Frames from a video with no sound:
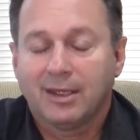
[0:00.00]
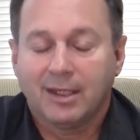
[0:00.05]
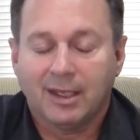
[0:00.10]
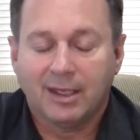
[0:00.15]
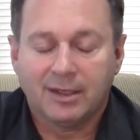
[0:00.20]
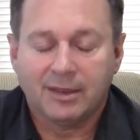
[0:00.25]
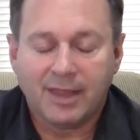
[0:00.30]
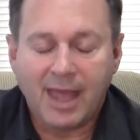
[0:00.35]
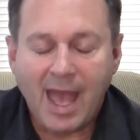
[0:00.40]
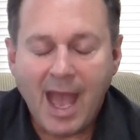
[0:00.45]

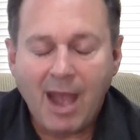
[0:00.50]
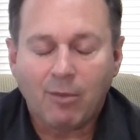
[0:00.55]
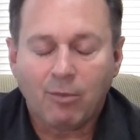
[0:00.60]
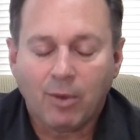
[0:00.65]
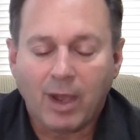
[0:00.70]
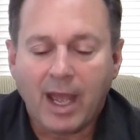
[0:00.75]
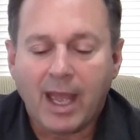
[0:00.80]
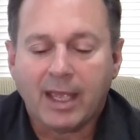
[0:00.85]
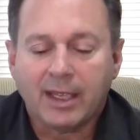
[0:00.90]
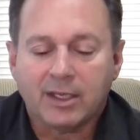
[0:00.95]
In that
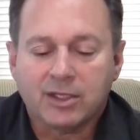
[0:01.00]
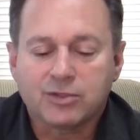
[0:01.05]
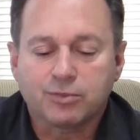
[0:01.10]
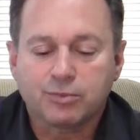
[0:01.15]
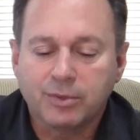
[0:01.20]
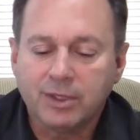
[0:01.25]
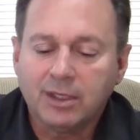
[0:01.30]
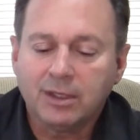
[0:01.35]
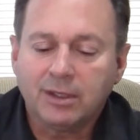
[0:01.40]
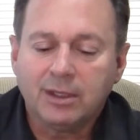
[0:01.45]
way, it's
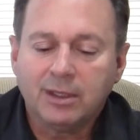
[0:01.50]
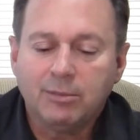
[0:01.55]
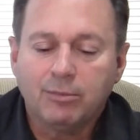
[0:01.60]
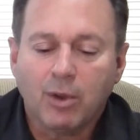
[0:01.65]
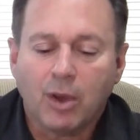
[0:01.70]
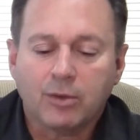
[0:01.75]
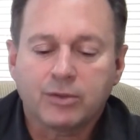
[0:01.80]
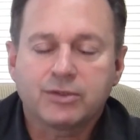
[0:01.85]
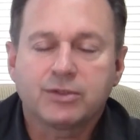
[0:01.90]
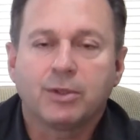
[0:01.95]
really
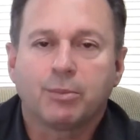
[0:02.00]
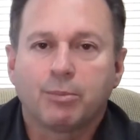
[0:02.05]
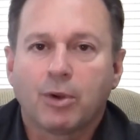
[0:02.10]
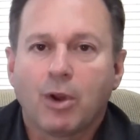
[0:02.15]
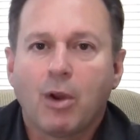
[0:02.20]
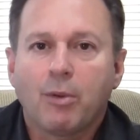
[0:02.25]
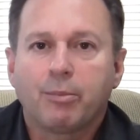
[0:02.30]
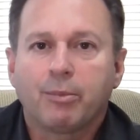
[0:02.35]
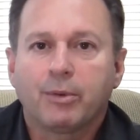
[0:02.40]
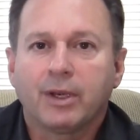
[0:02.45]
most
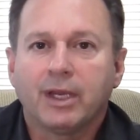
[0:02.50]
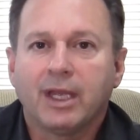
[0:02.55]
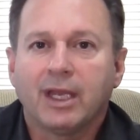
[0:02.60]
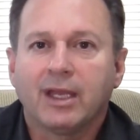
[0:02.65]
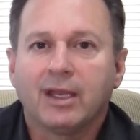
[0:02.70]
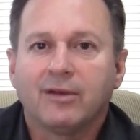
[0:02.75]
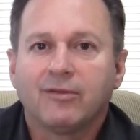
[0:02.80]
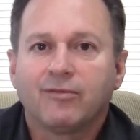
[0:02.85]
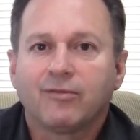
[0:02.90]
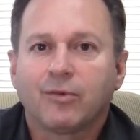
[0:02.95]
appropriate